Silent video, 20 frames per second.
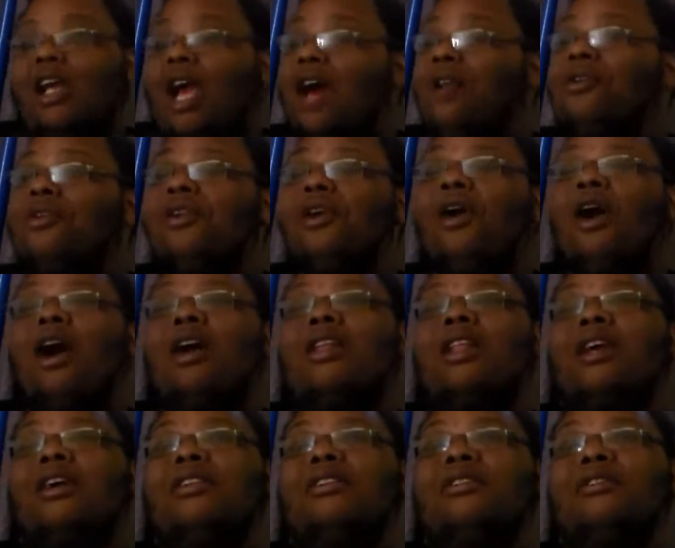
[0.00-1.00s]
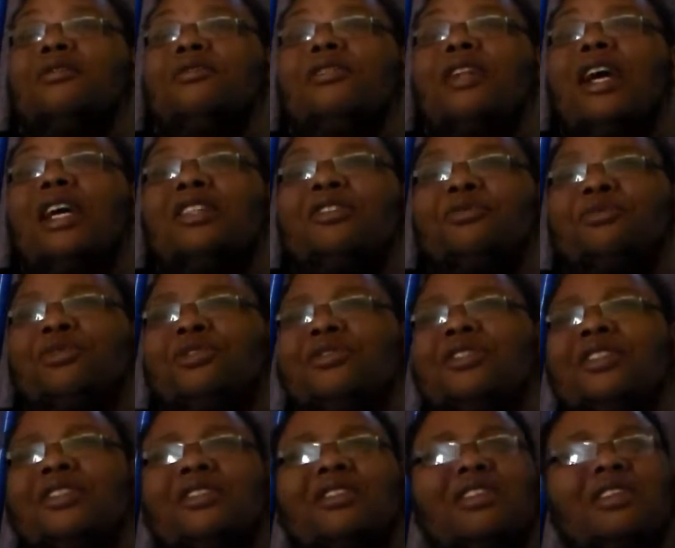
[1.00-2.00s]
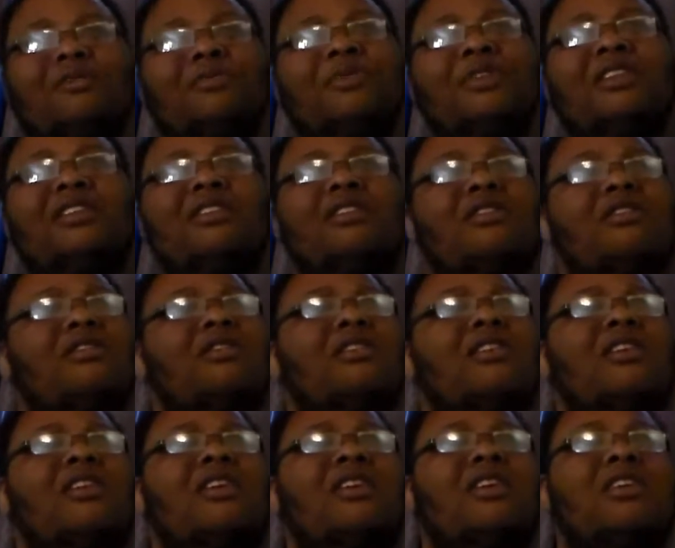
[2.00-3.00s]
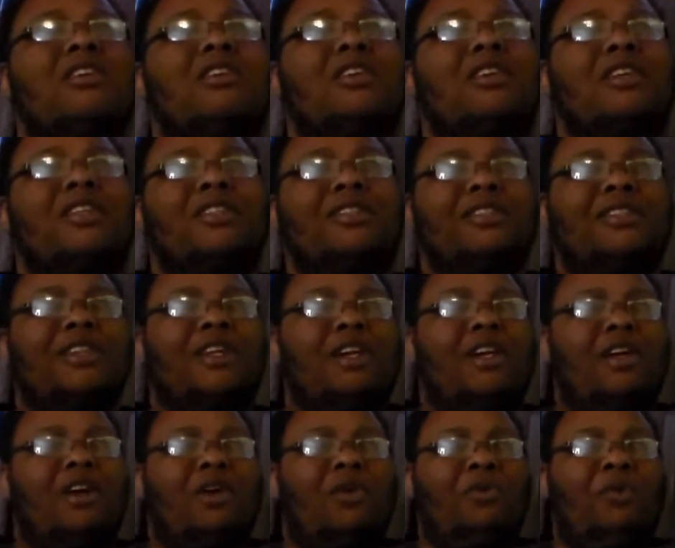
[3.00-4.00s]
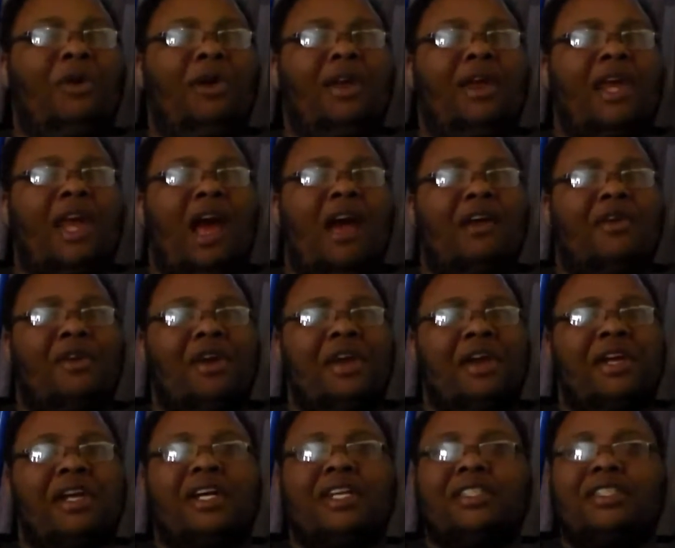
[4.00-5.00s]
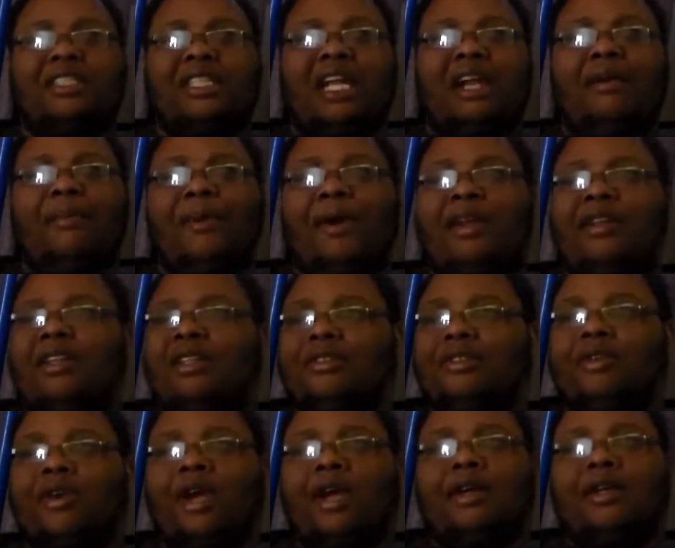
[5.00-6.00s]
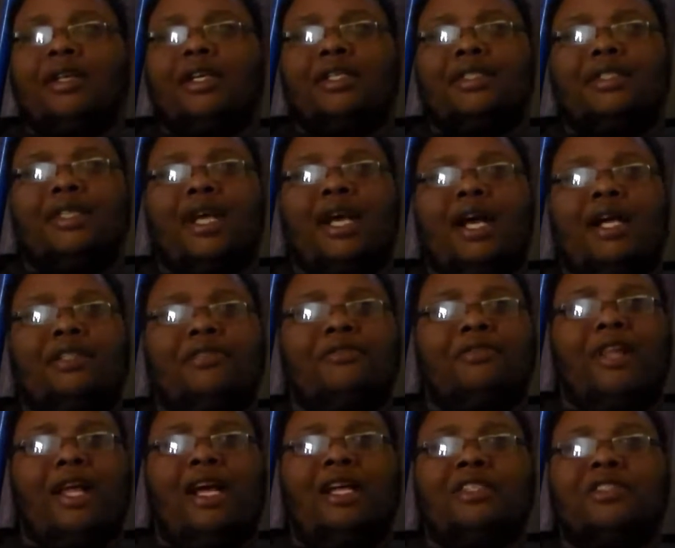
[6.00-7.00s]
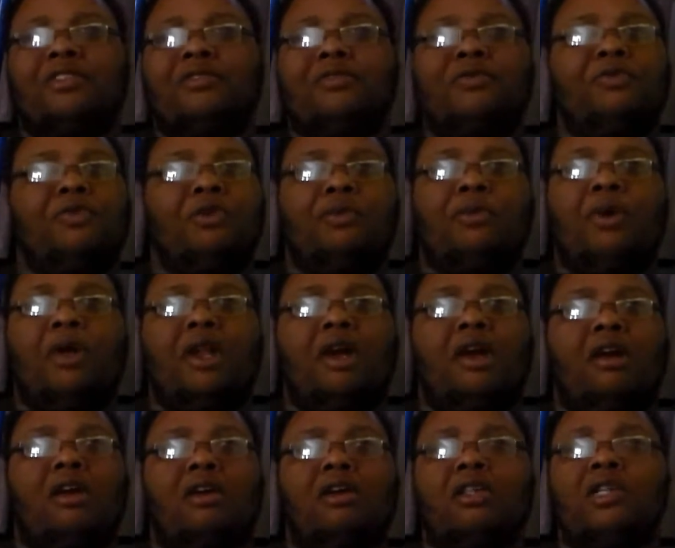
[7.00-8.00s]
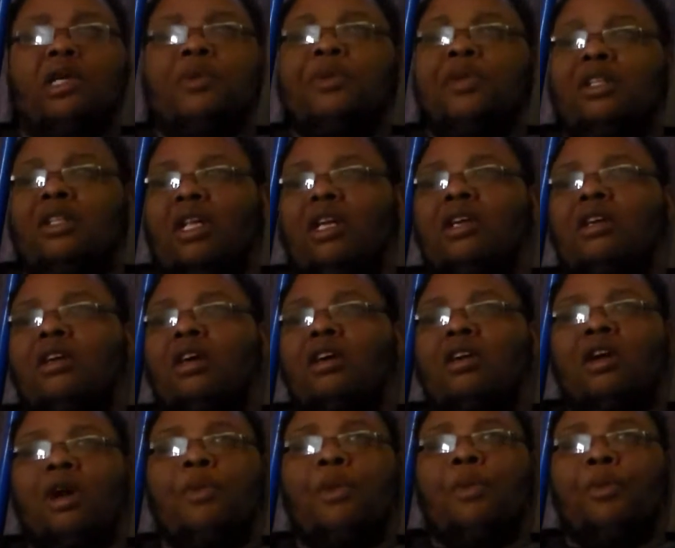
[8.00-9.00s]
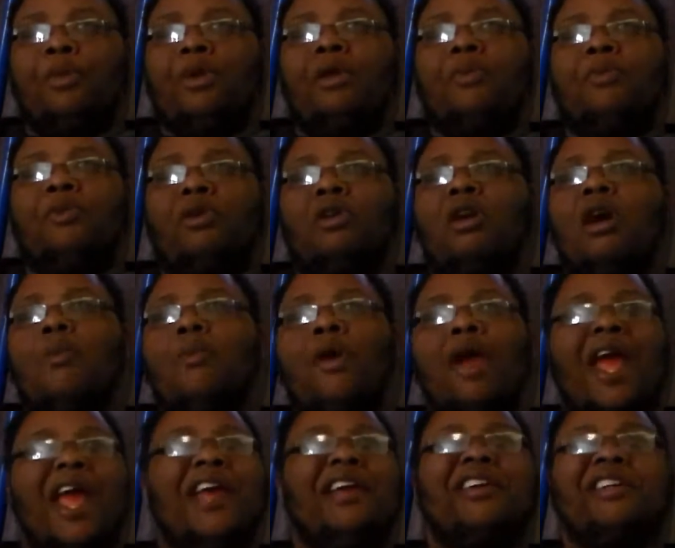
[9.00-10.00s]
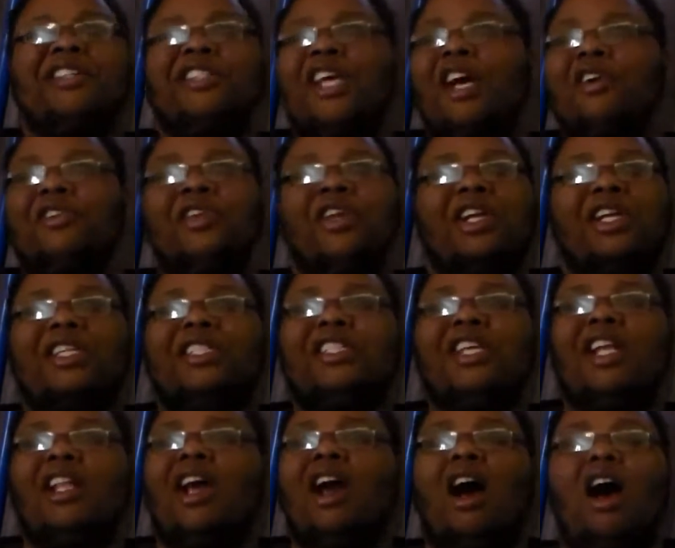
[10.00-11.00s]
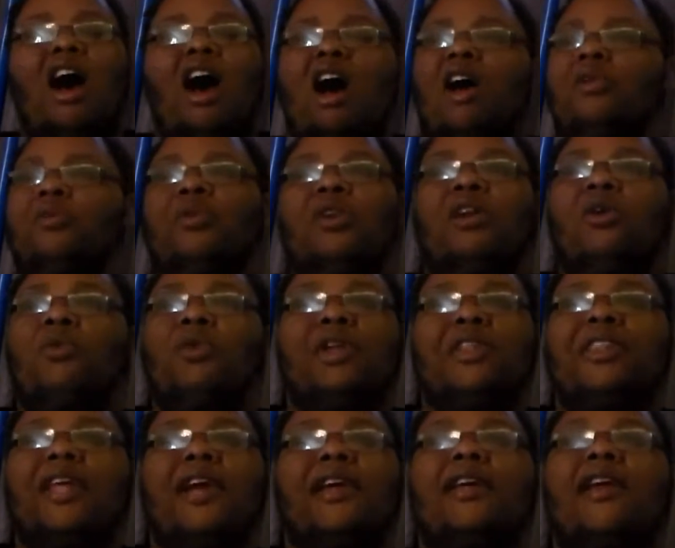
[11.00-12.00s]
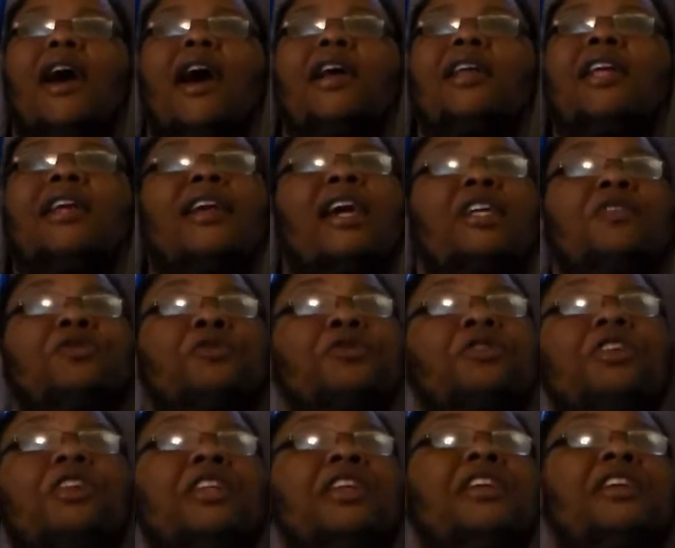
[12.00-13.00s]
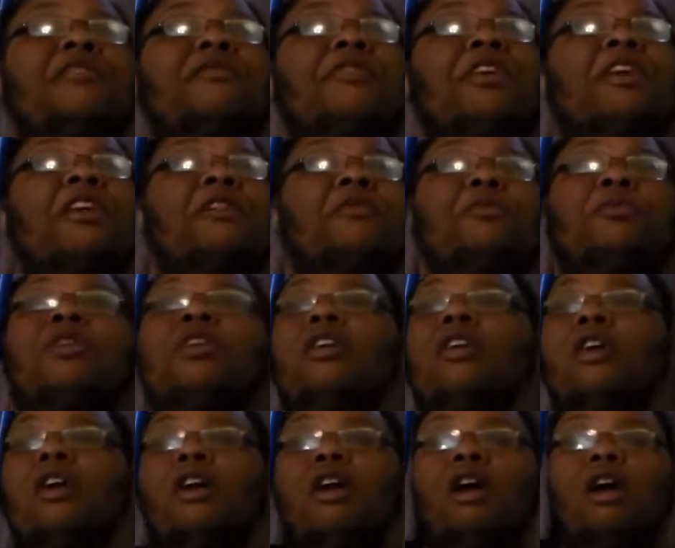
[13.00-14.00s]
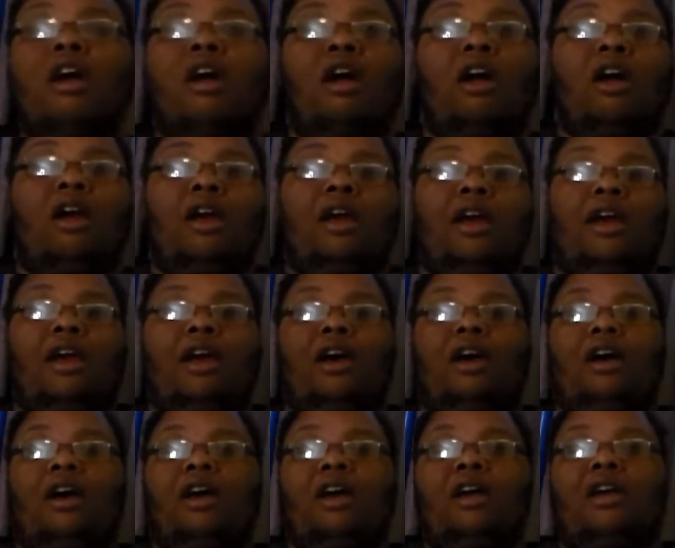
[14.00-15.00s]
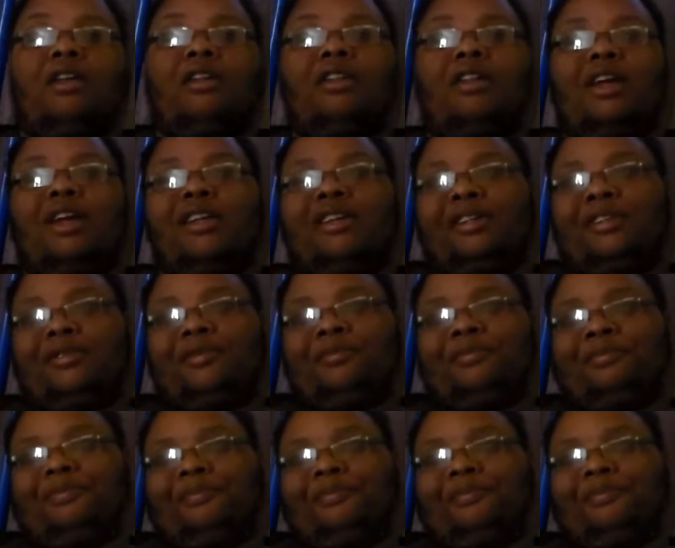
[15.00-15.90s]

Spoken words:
don't know how like the Flash movie is gonna be, cause we got Grant Gustin, and everybody loves Grant Gustin as Flash, from what I heard. Could be like a couple people, a couple haters out there that say like, we don't want that guy. That guy's from Glee. Fuck him. And like,